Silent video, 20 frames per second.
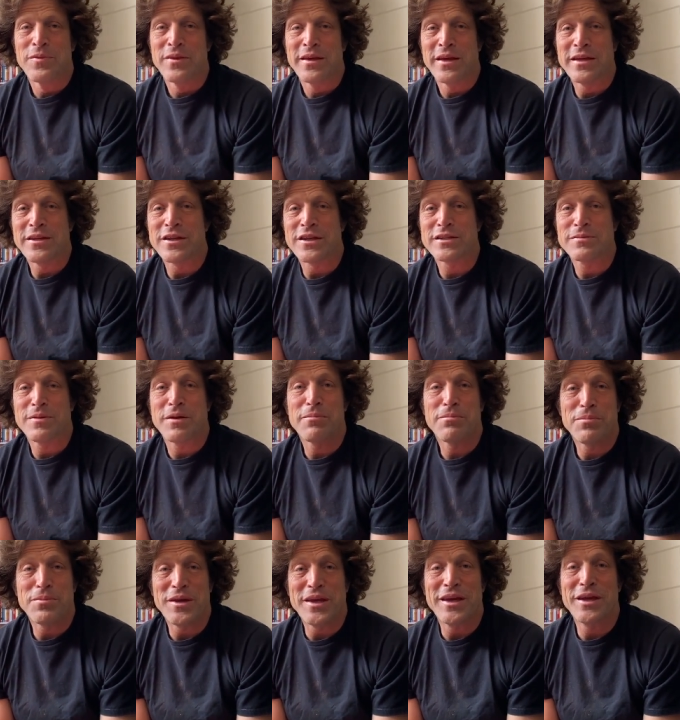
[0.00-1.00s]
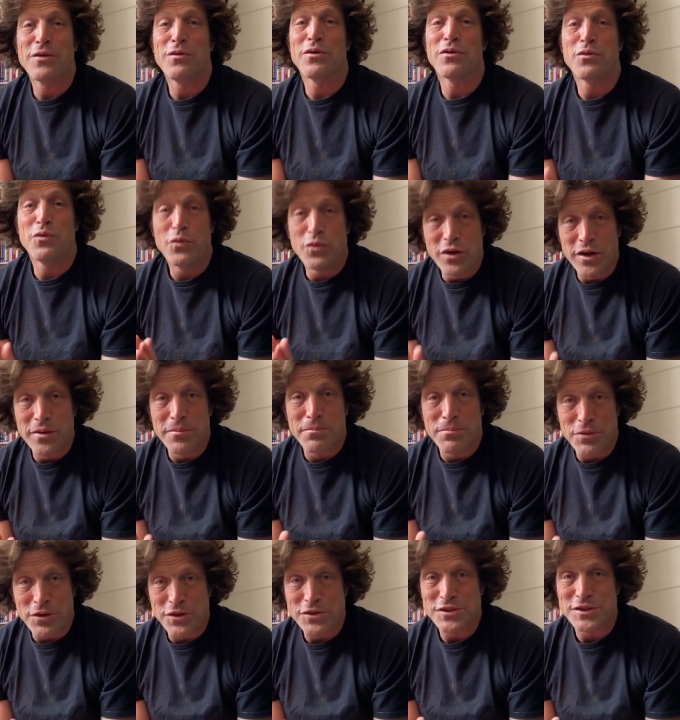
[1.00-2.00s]
He talks about being with one
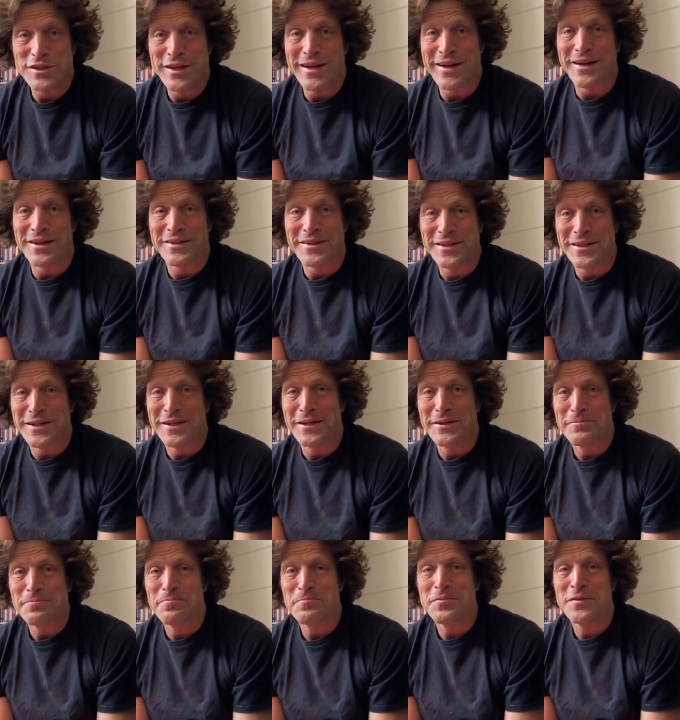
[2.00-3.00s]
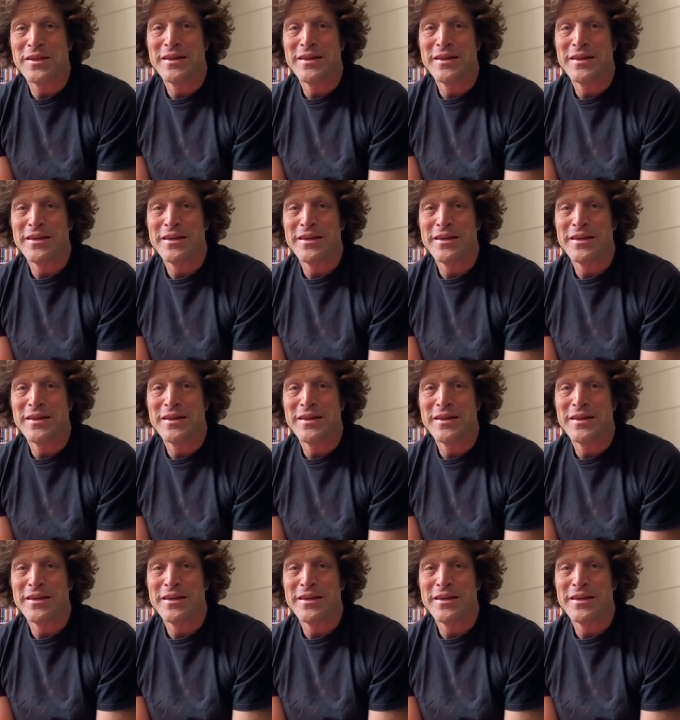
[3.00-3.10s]
person at a time.